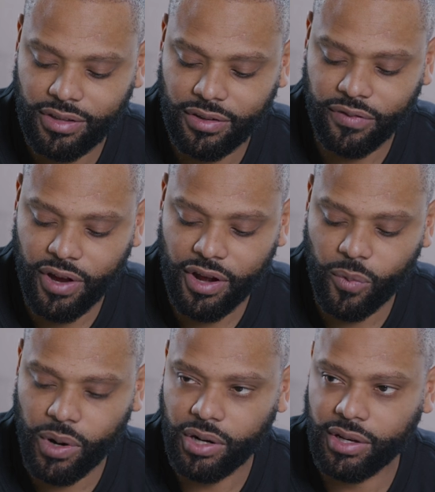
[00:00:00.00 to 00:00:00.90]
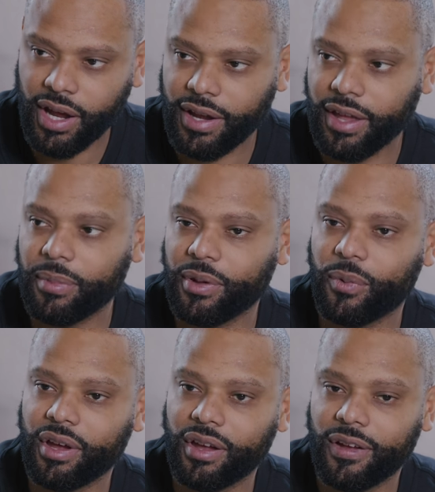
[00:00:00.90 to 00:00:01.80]
it's a very weird dynamic
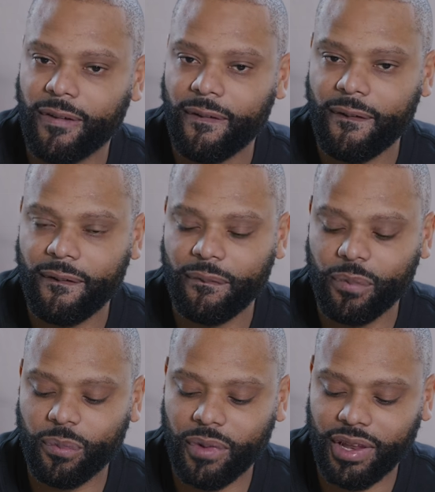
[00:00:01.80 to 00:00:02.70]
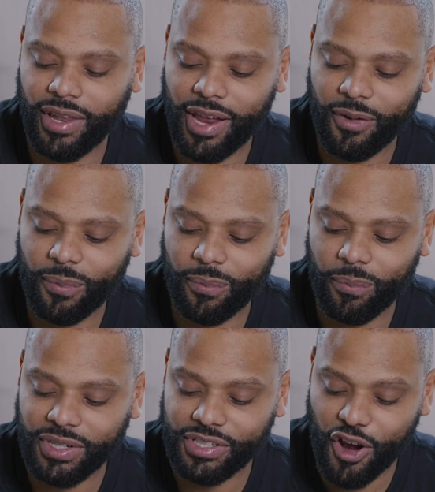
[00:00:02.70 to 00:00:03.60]
where a lot of
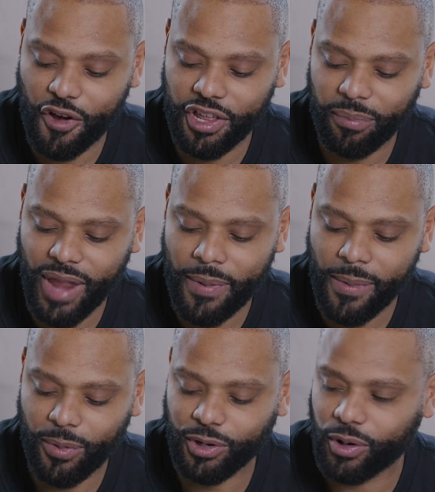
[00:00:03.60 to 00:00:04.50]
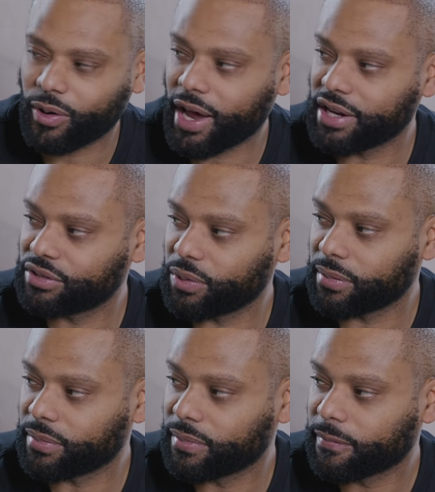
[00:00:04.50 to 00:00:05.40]
majority of black people don't know how to
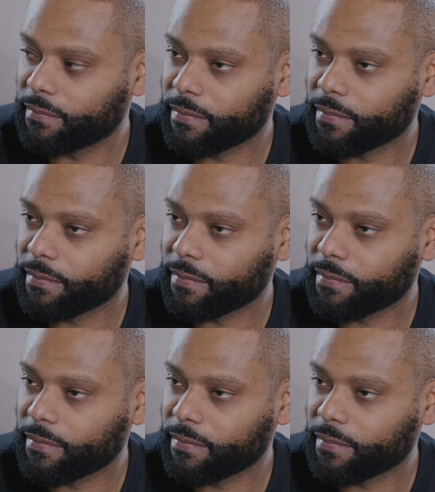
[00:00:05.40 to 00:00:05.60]
swim.